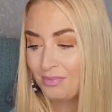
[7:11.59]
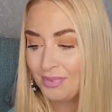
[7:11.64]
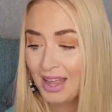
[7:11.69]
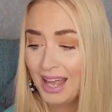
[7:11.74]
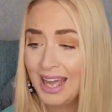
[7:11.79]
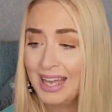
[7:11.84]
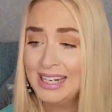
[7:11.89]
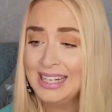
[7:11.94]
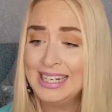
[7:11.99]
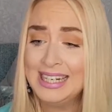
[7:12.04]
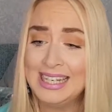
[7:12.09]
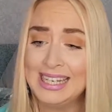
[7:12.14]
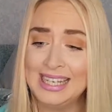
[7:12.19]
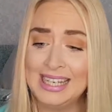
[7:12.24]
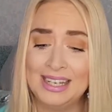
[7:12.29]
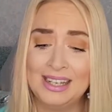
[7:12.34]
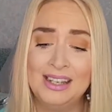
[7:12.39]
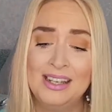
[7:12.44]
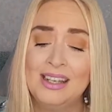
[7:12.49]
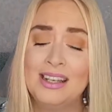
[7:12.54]
And in
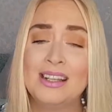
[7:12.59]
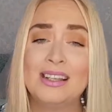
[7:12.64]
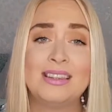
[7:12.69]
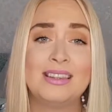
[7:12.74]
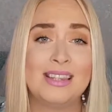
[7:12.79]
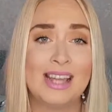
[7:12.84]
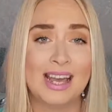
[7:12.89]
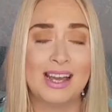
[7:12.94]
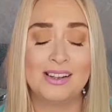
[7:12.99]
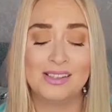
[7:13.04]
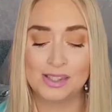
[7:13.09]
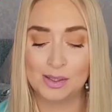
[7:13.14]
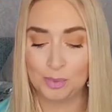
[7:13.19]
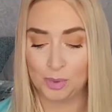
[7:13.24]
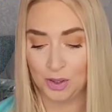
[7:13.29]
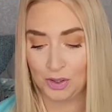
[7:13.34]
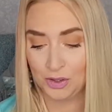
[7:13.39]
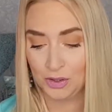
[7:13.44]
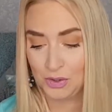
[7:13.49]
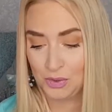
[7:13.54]
here, there's the
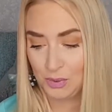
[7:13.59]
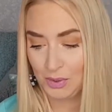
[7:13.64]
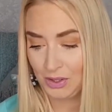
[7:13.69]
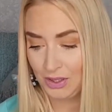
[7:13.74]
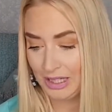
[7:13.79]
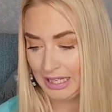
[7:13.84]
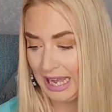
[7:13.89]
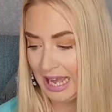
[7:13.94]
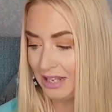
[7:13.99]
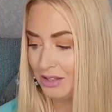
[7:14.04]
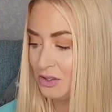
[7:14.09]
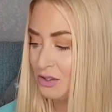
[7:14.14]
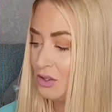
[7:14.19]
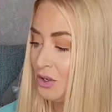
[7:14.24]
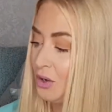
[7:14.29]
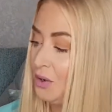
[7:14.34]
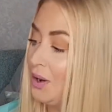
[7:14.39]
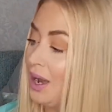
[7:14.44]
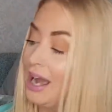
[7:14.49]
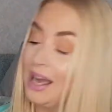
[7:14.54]
products we're going to get.
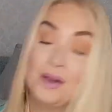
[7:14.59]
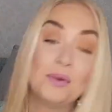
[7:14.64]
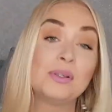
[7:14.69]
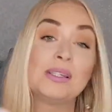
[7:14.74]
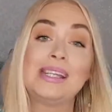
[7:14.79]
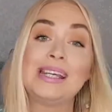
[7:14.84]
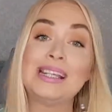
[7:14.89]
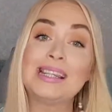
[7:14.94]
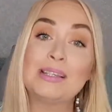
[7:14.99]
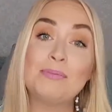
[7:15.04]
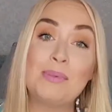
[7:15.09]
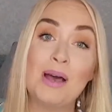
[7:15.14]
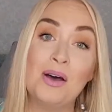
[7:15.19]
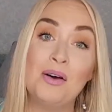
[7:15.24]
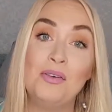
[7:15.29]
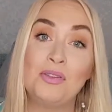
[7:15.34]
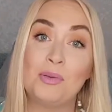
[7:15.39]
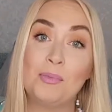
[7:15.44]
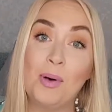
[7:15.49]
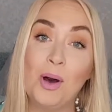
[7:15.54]
So I will take them out
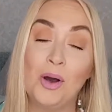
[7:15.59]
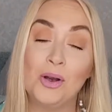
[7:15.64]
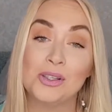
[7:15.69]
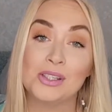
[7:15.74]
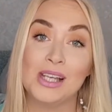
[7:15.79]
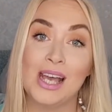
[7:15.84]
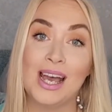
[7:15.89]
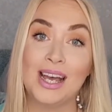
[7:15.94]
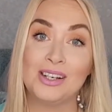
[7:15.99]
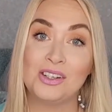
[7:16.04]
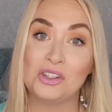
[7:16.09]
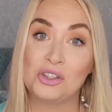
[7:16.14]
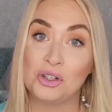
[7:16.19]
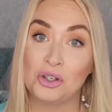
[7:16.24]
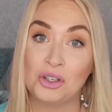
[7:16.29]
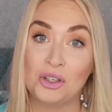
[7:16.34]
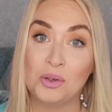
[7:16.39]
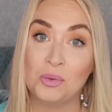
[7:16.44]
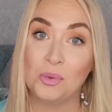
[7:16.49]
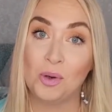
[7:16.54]
of the box and show
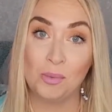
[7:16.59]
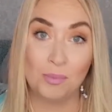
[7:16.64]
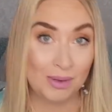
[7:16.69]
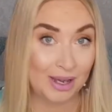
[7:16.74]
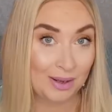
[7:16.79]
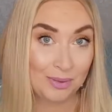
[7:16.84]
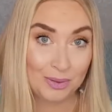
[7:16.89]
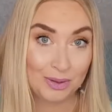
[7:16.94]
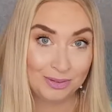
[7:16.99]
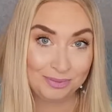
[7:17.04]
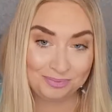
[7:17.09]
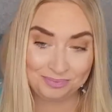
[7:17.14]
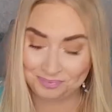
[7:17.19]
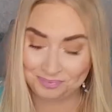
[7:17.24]
you one by one.